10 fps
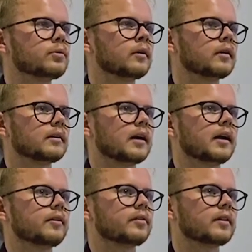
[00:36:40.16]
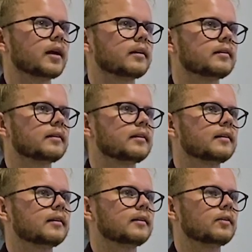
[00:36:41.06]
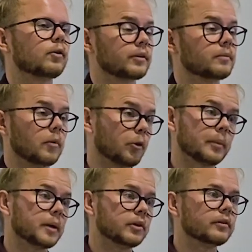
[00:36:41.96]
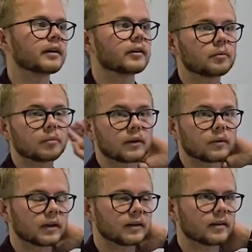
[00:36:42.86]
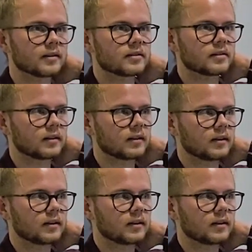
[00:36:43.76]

you not have that, or maybe you did, by the way, this